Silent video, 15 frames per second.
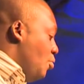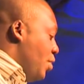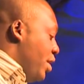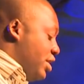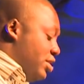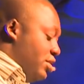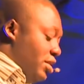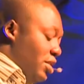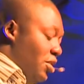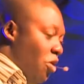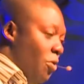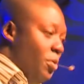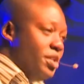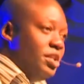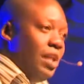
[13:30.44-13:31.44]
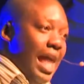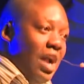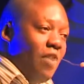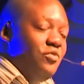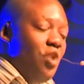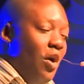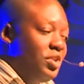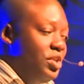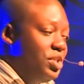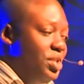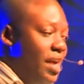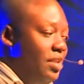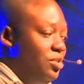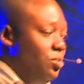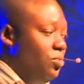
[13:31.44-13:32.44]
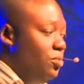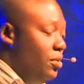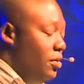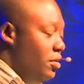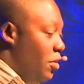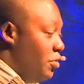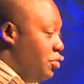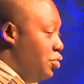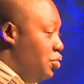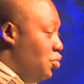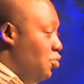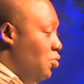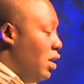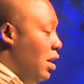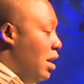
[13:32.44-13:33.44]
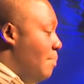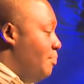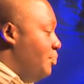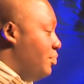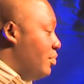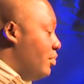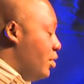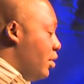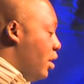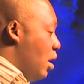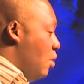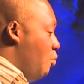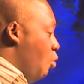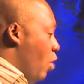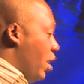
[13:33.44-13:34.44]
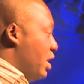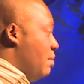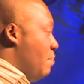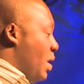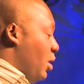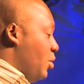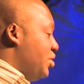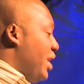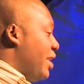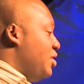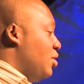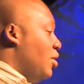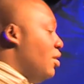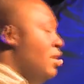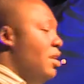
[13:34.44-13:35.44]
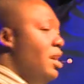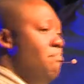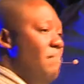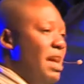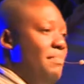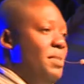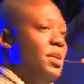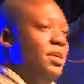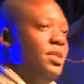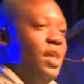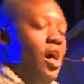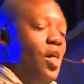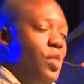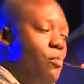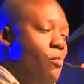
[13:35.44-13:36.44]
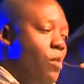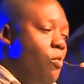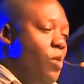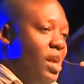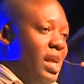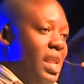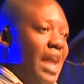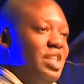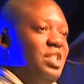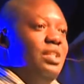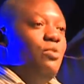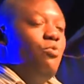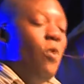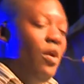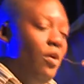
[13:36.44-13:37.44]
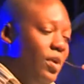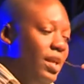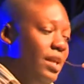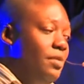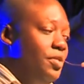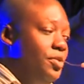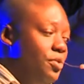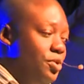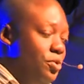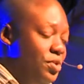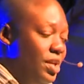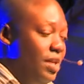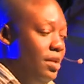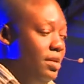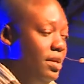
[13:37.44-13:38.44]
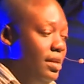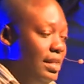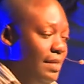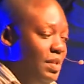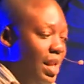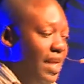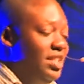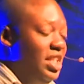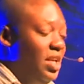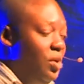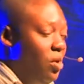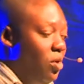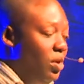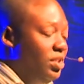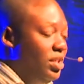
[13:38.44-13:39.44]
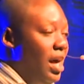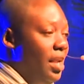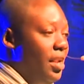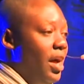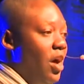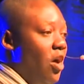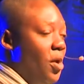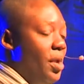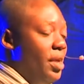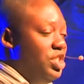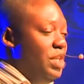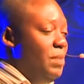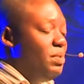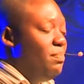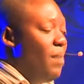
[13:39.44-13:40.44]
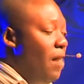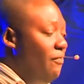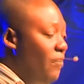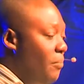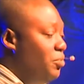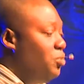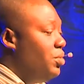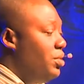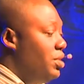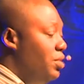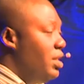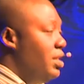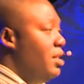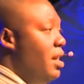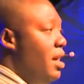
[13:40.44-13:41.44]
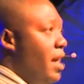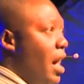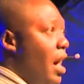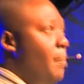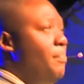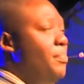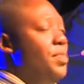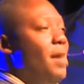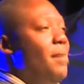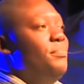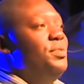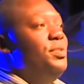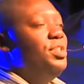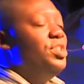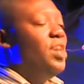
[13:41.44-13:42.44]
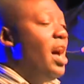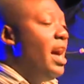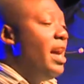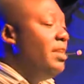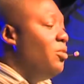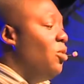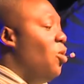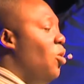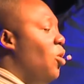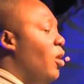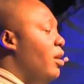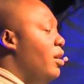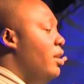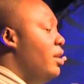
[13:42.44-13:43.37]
is, you know, there's the lack of doctors there to, you know, to do um, uh, work in the medical sector, maybe the health worker can actually query using something like Siri or Cortana on a cheap smartphone to, to help them decide or